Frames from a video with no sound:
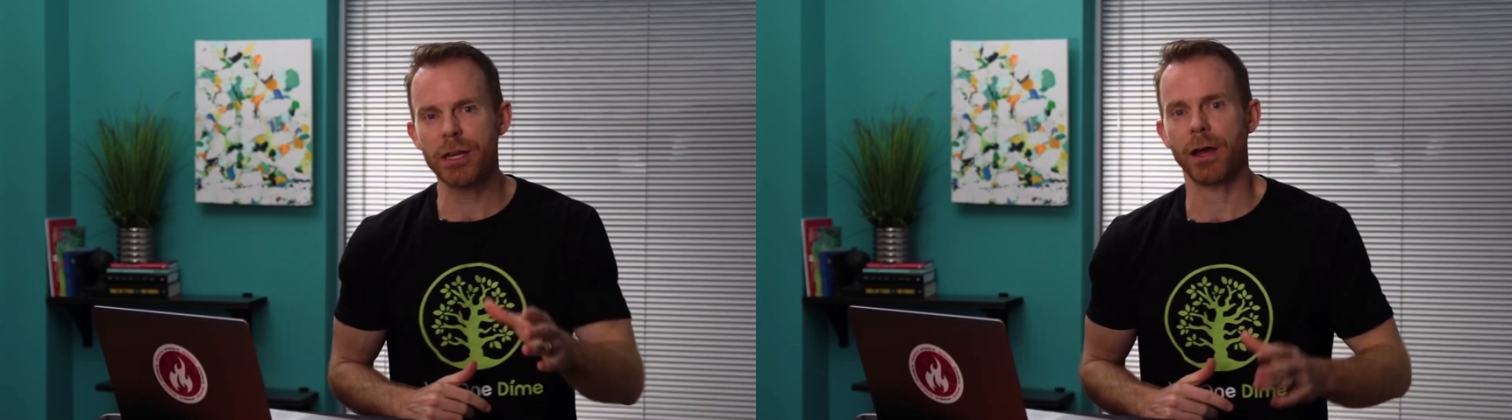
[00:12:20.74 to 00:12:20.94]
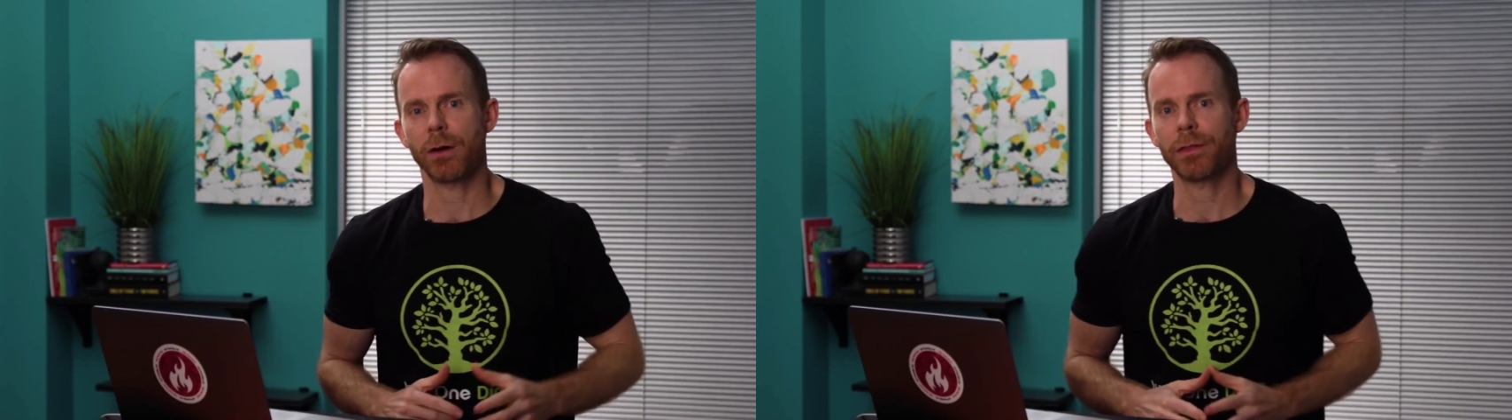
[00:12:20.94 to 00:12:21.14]

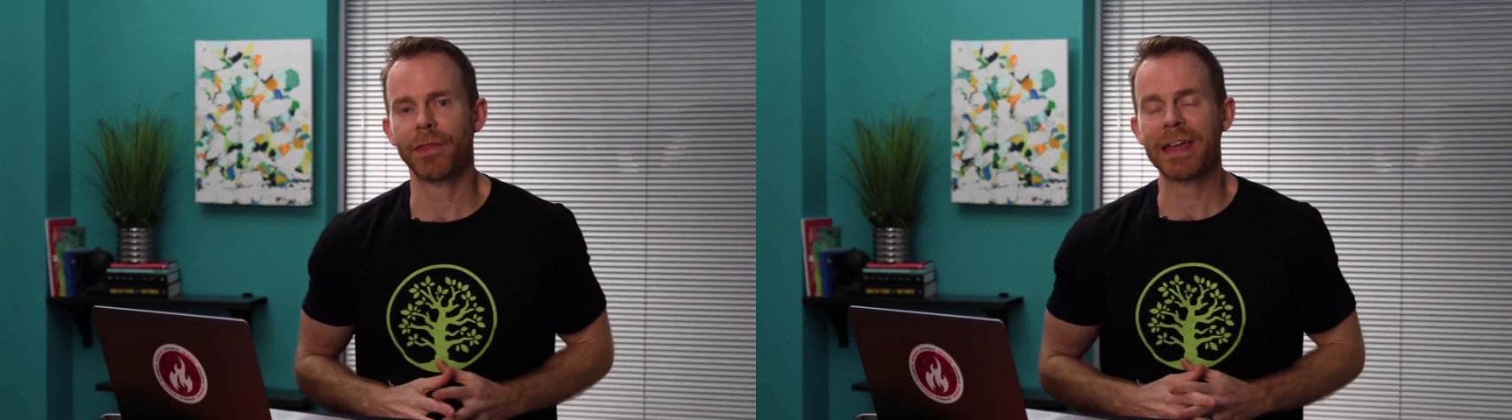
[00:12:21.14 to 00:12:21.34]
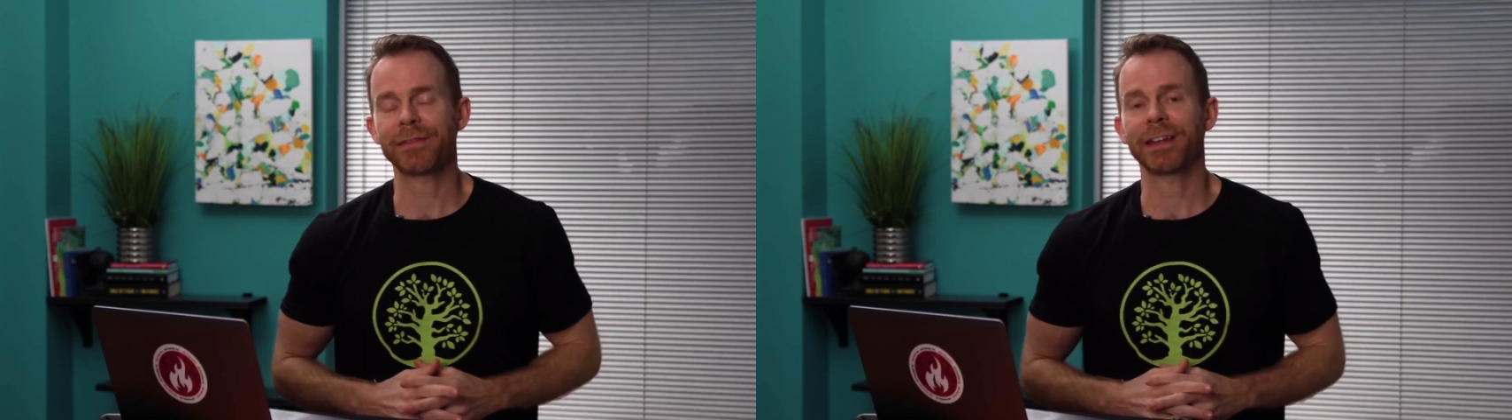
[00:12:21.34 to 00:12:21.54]
know that
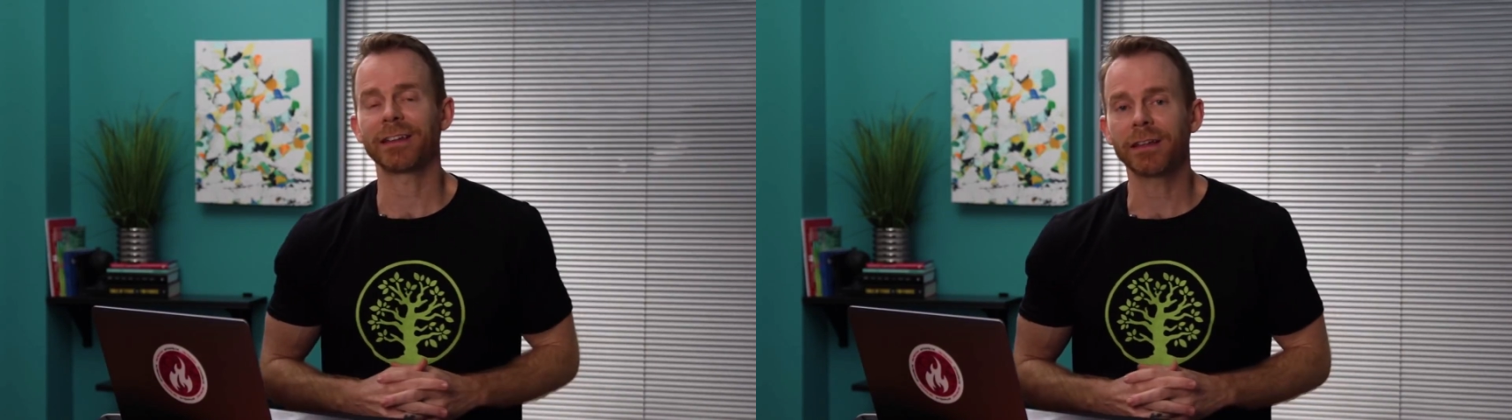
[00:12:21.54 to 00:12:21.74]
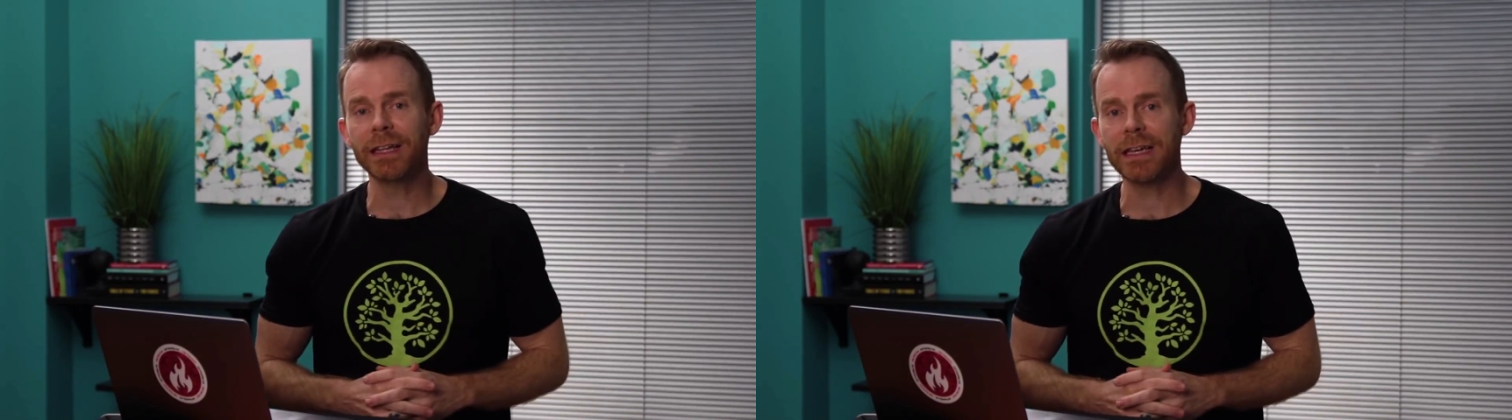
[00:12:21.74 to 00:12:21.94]
they have at
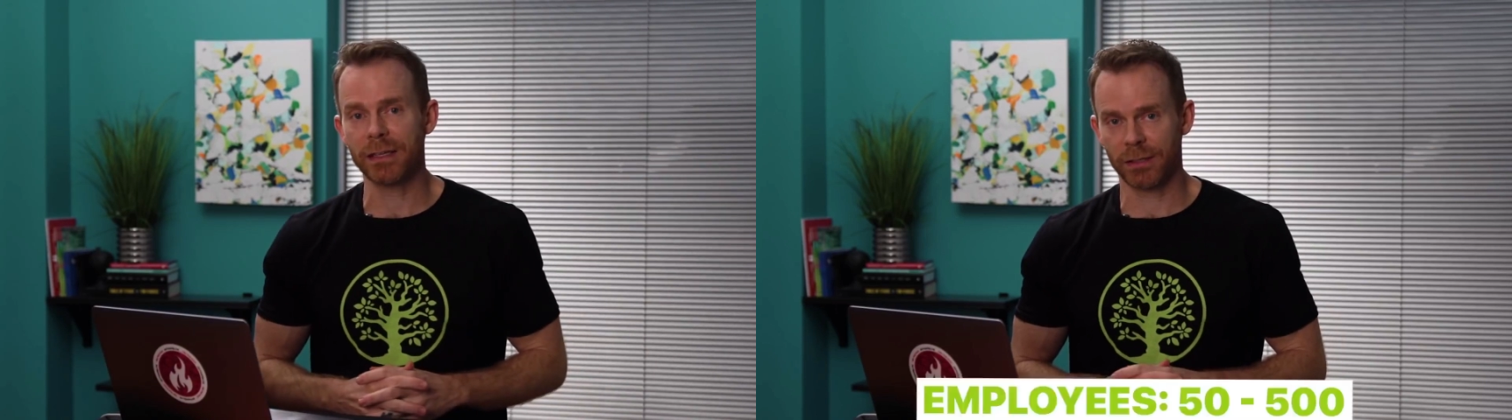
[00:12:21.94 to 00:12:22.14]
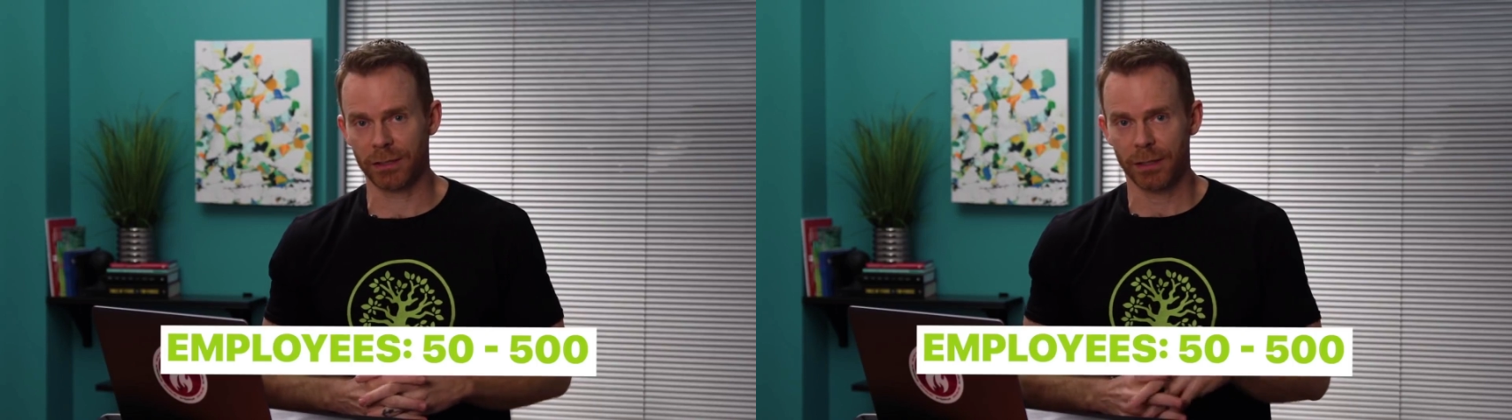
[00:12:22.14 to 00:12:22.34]

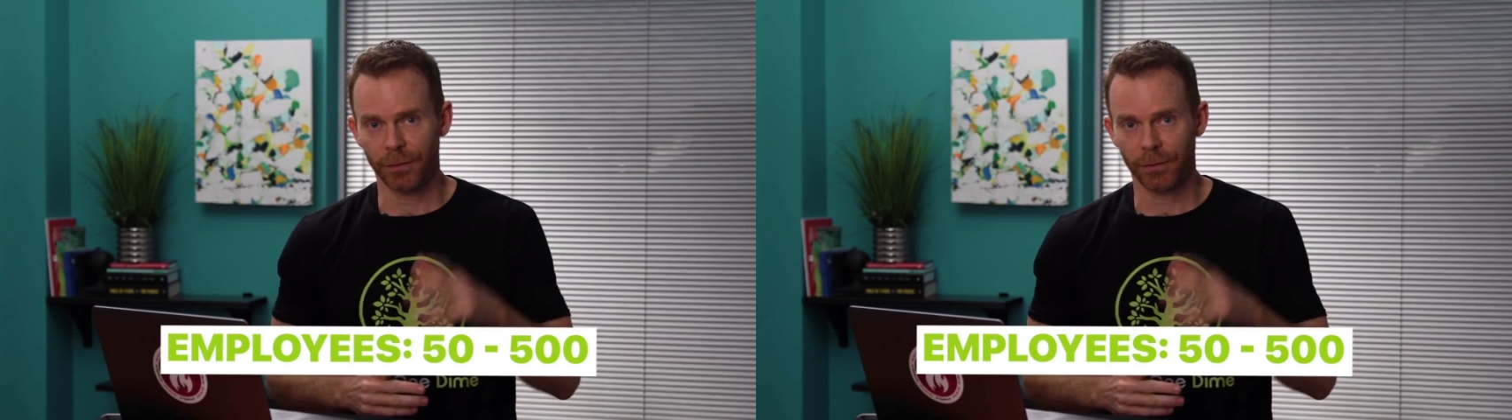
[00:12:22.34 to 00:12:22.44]
least